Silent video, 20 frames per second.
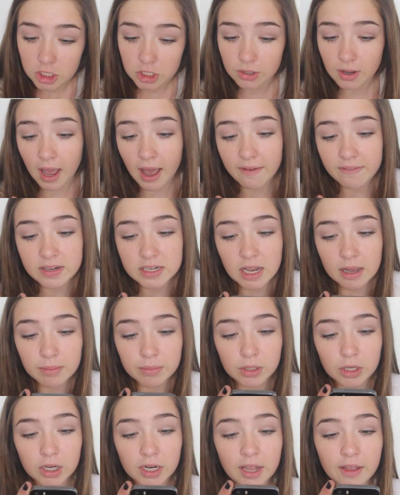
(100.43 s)
Do you have a
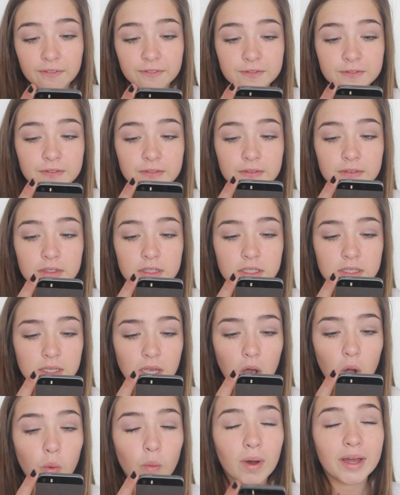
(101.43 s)
Tumblr? If
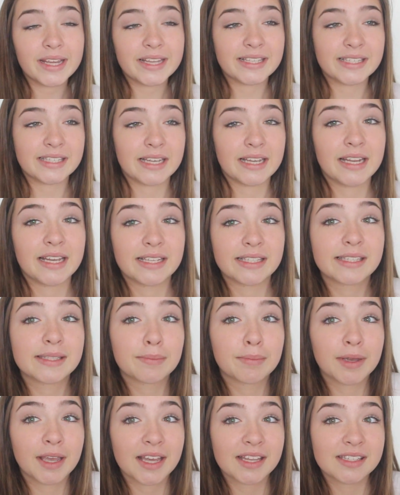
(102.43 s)
so, what is it? It's
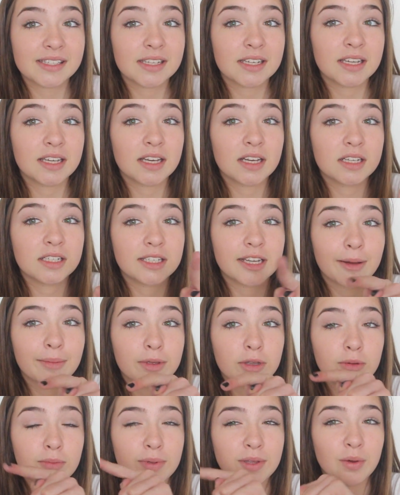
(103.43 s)
McKenzie
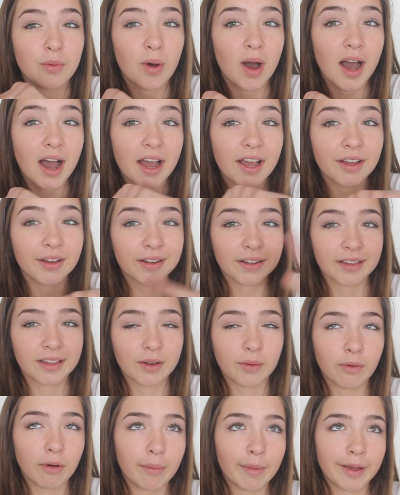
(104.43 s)
W B Y, or
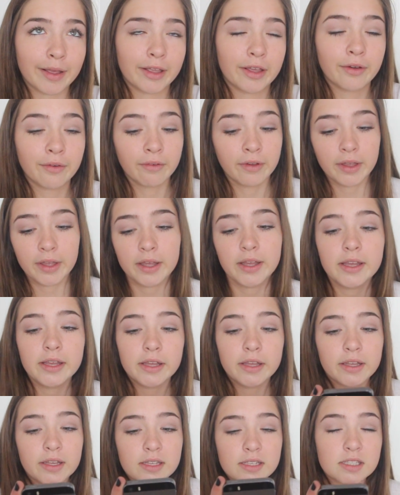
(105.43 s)
like, what about you?
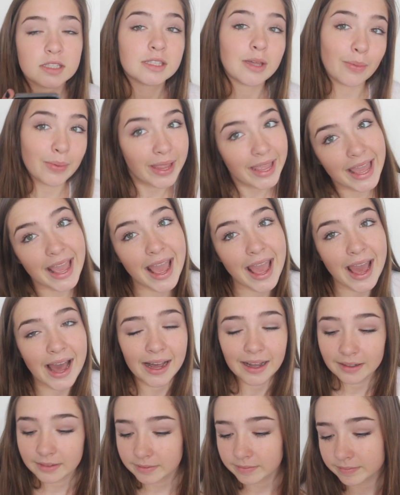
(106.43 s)
So
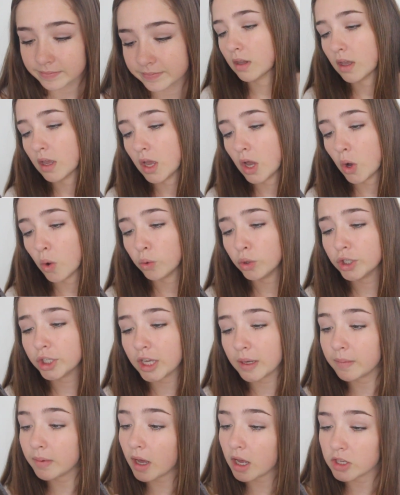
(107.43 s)
yeah. Will you
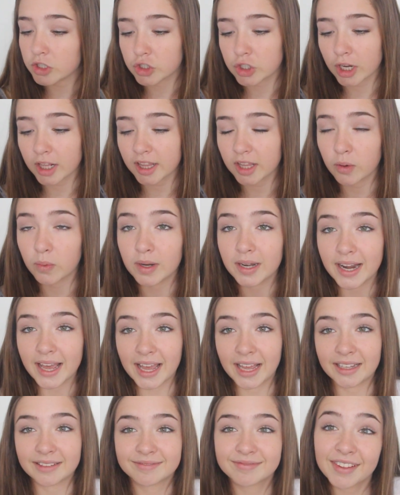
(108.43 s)
come to Australia one
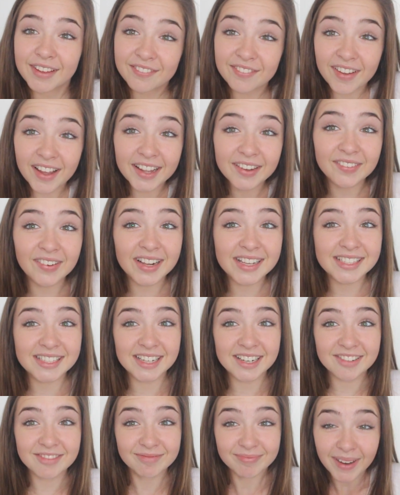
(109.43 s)
day? If I raise
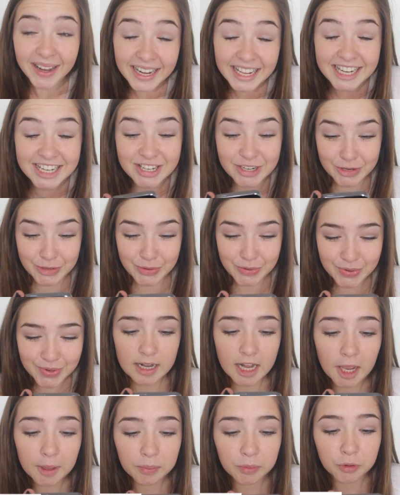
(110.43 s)
enough money to.
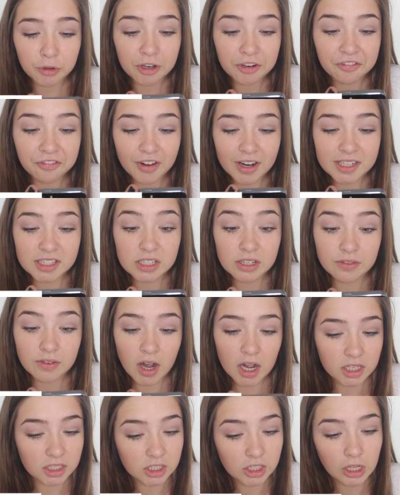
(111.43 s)
Name three friends you've
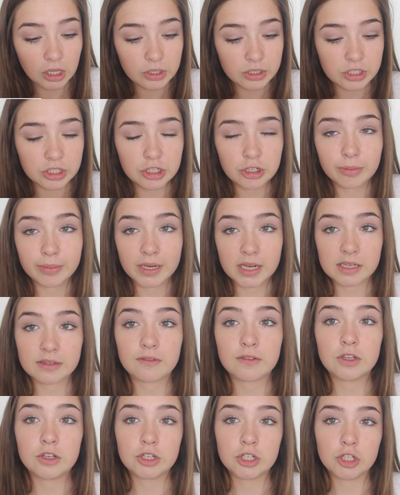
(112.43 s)
gotten close to because of
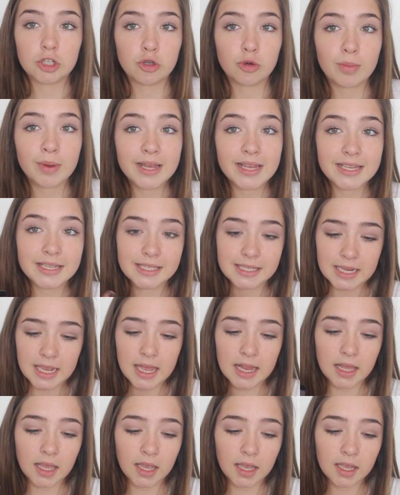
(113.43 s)
YouTube.
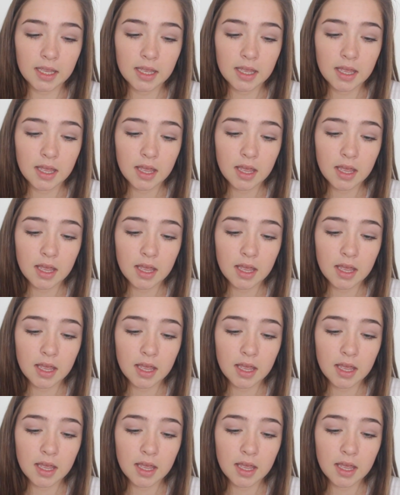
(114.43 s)
Sienna,